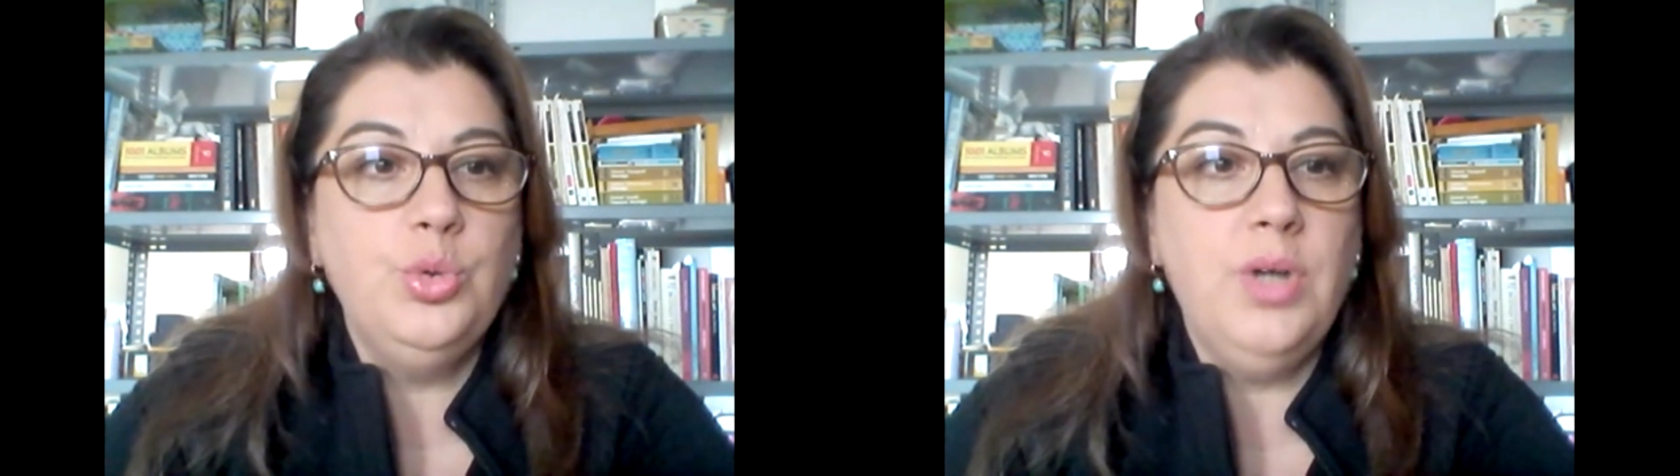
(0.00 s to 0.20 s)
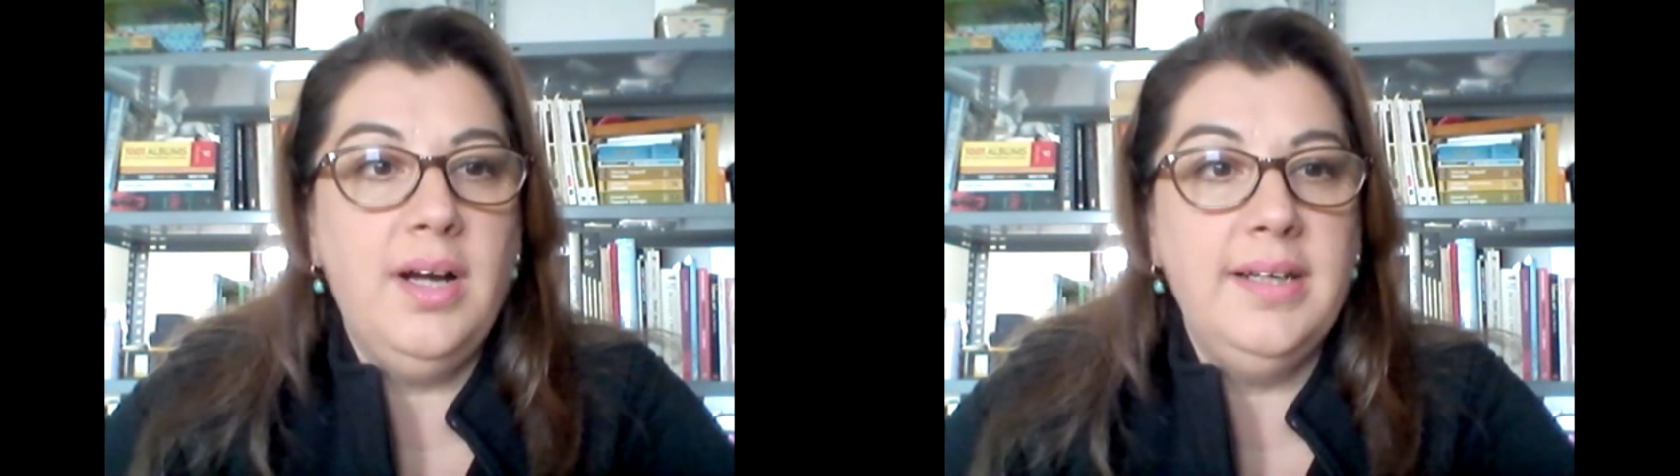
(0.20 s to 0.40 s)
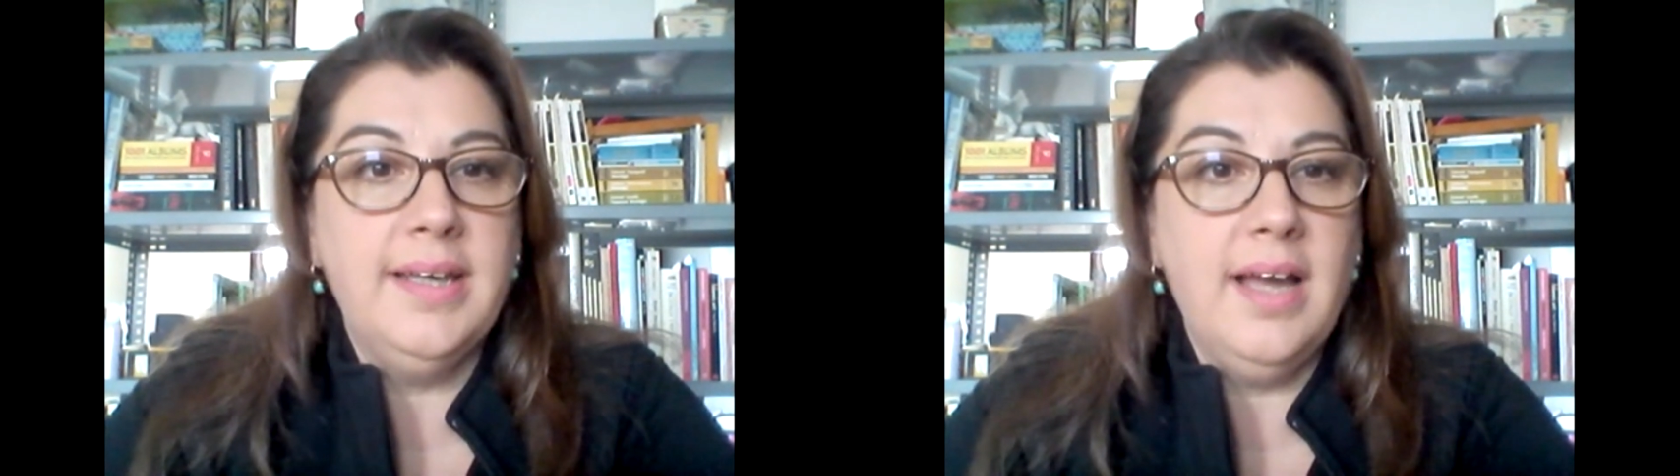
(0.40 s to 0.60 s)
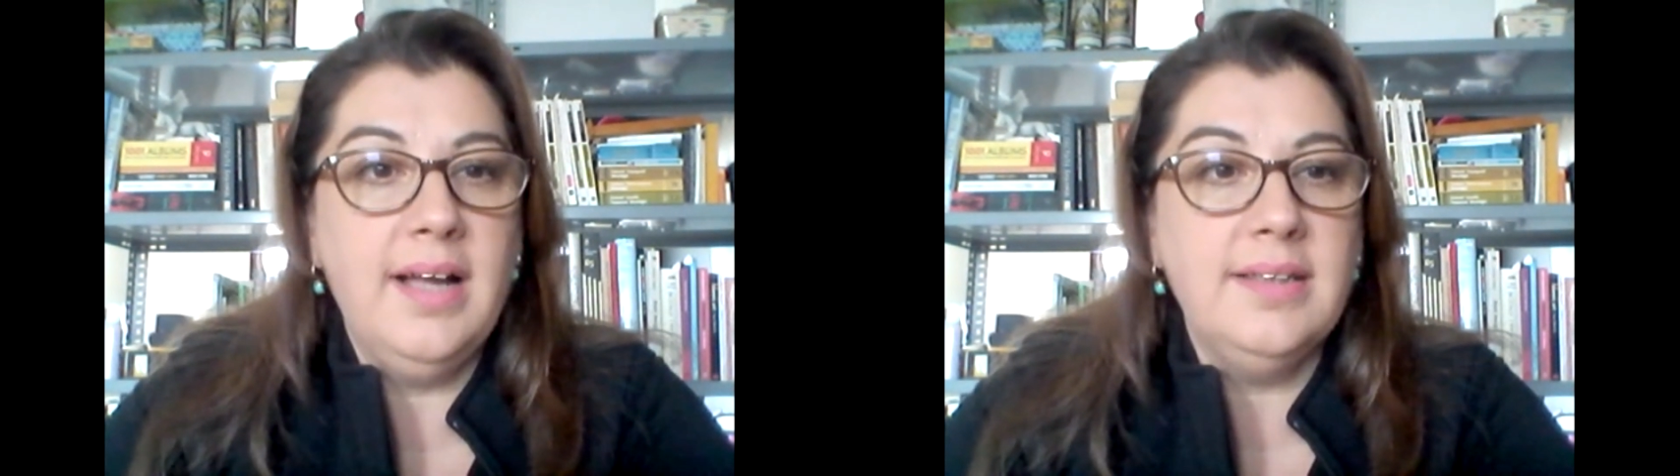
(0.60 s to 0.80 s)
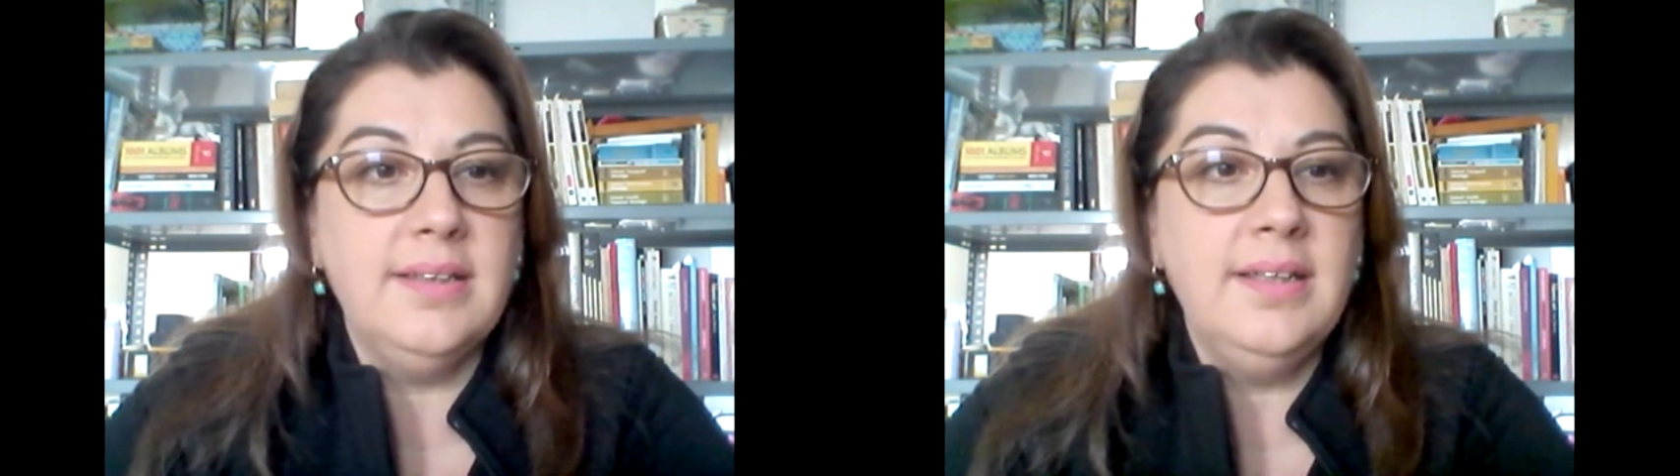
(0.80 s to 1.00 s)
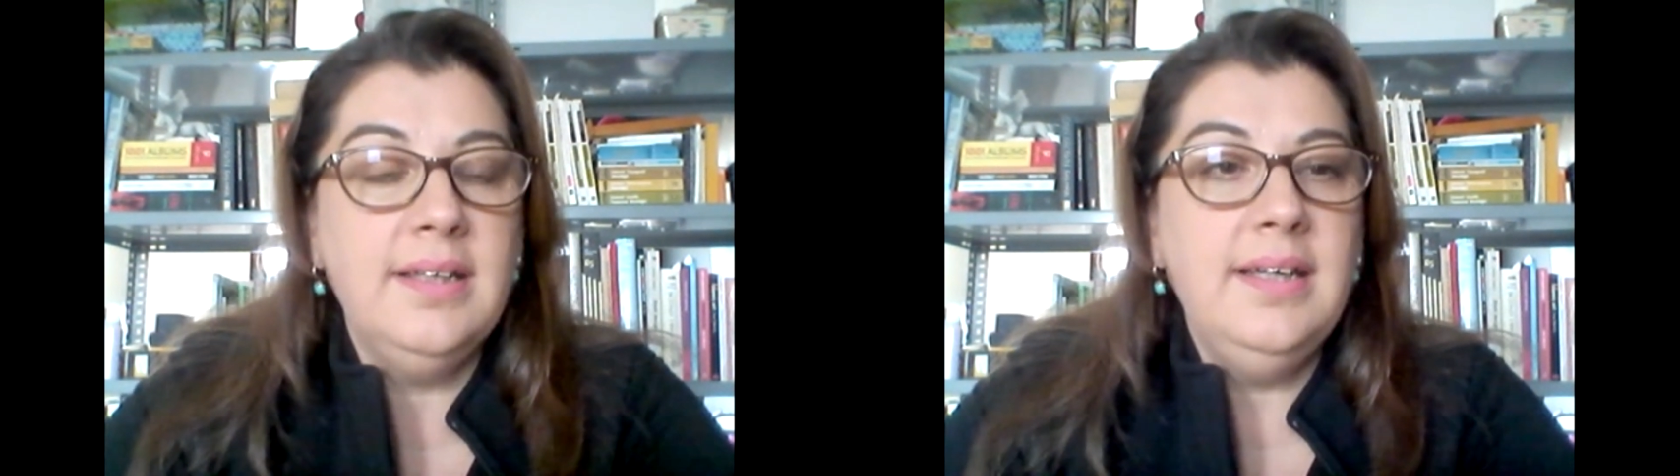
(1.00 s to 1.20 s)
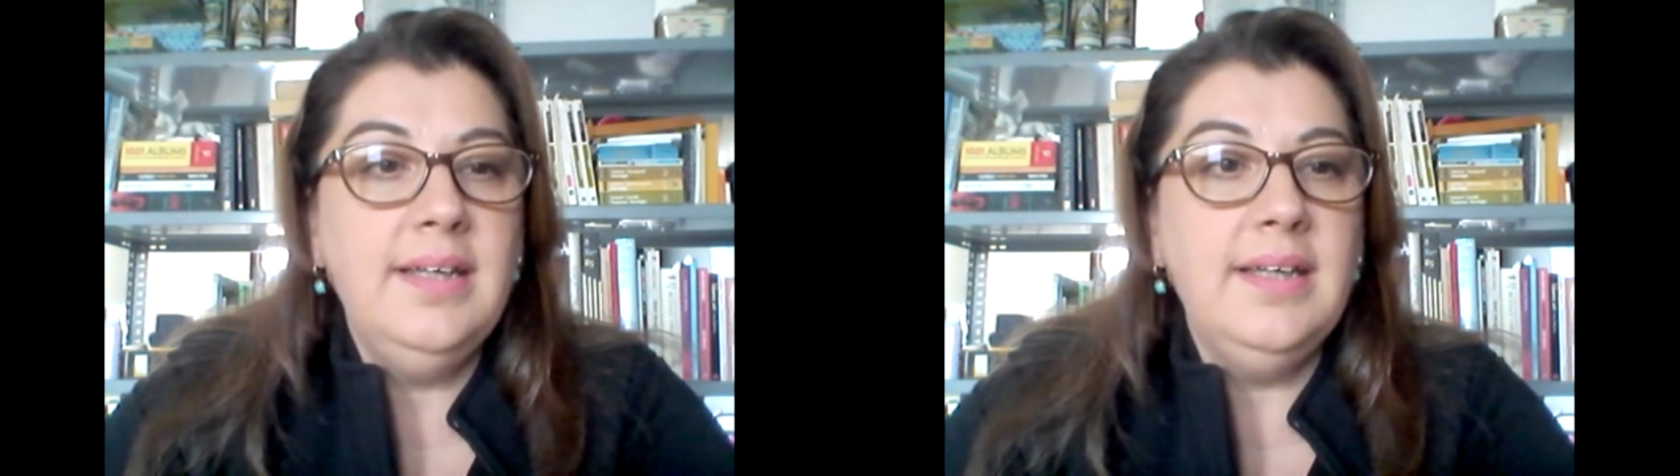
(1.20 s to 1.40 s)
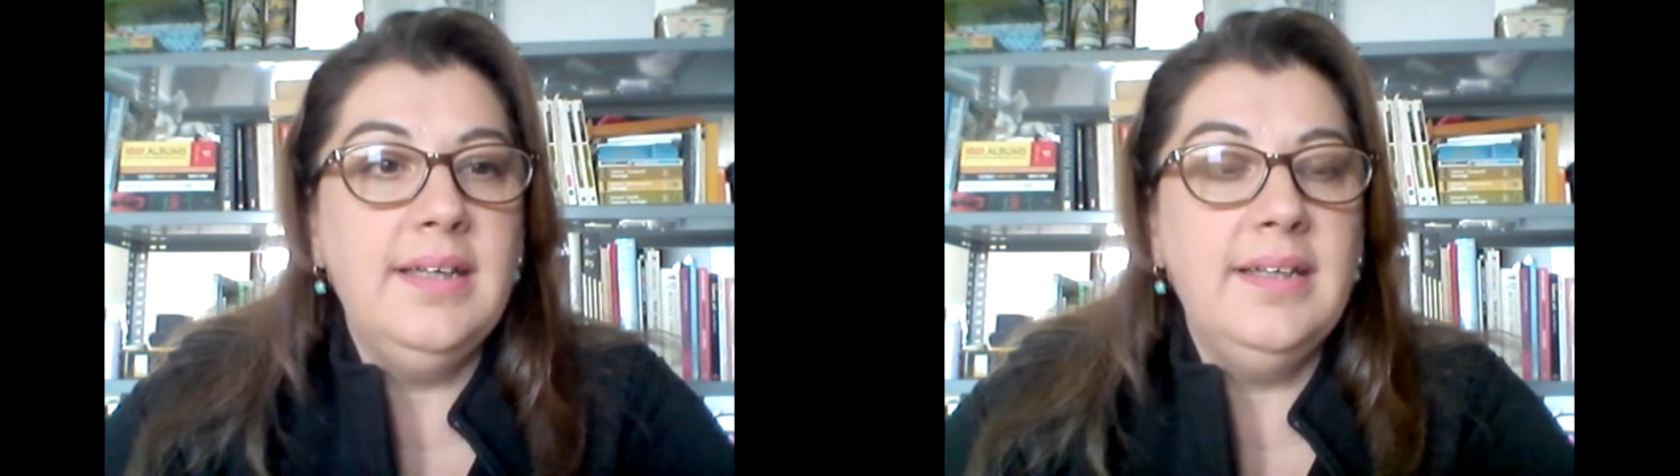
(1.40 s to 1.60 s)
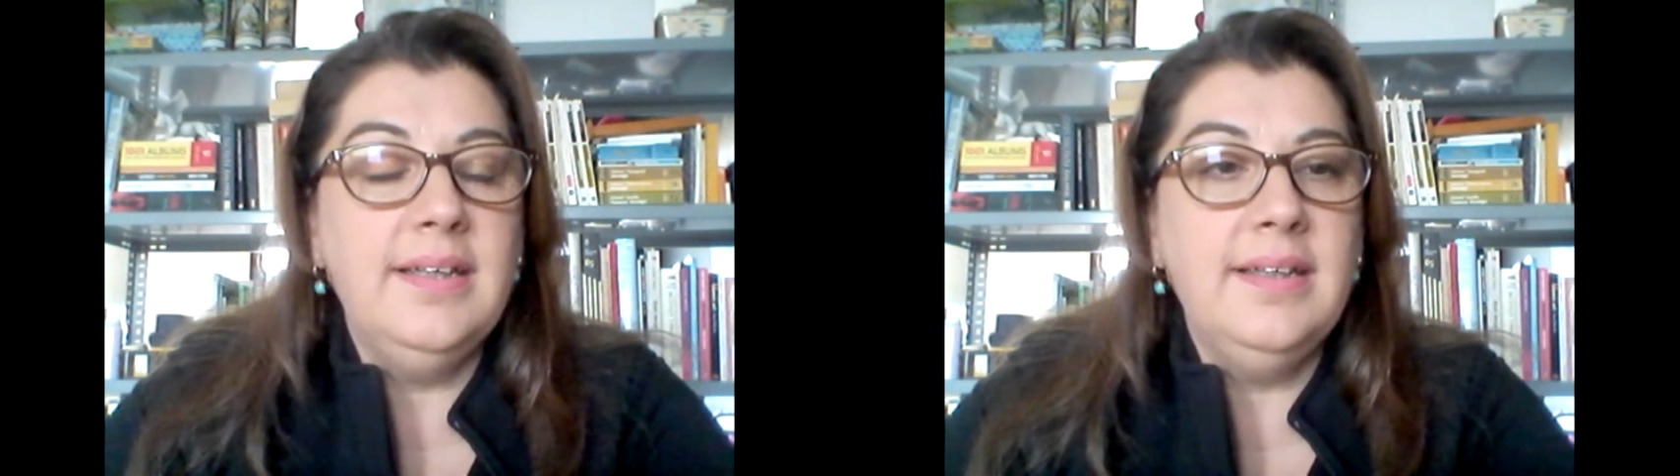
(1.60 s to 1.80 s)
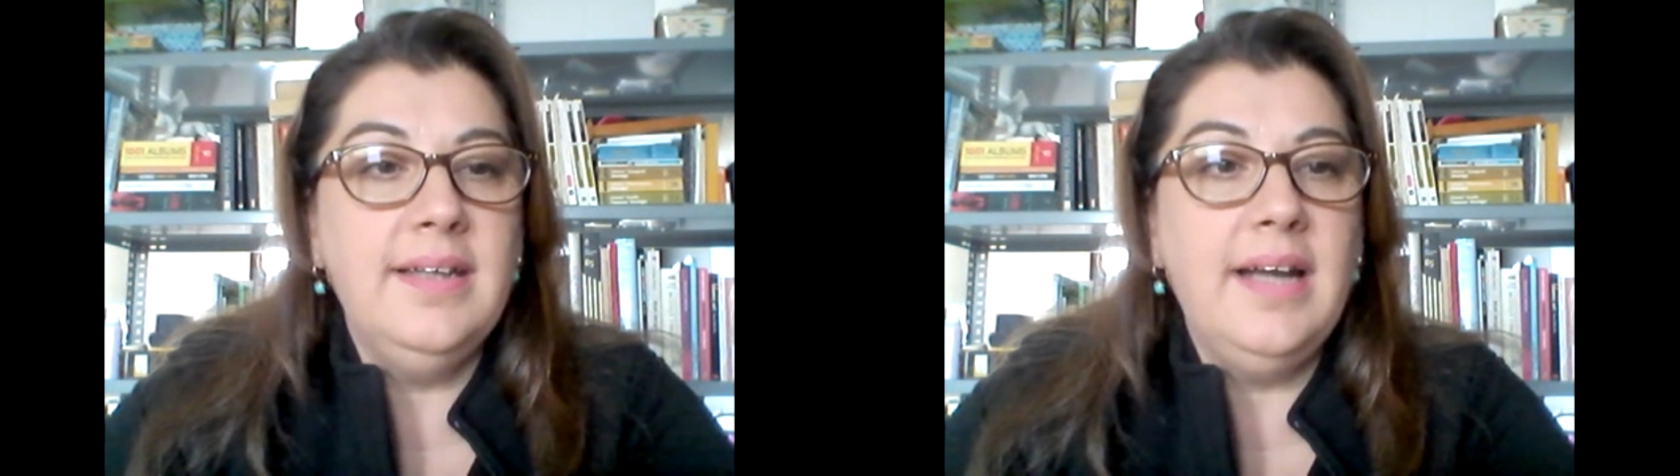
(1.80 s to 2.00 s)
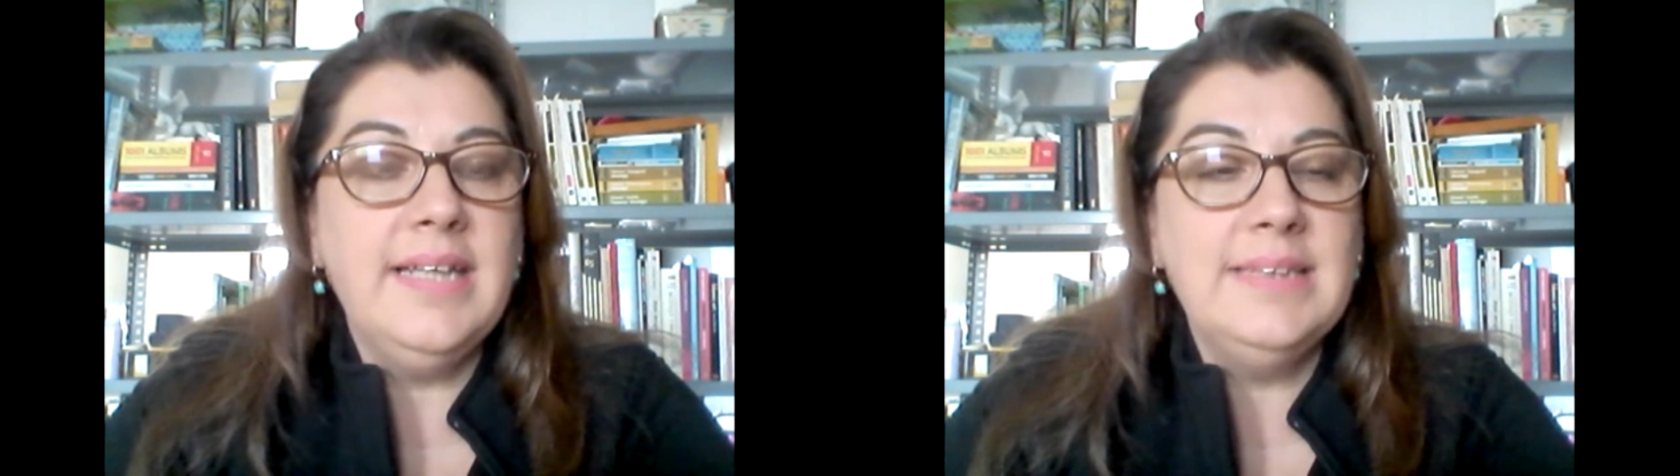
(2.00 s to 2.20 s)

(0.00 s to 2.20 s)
Actually, everybody has become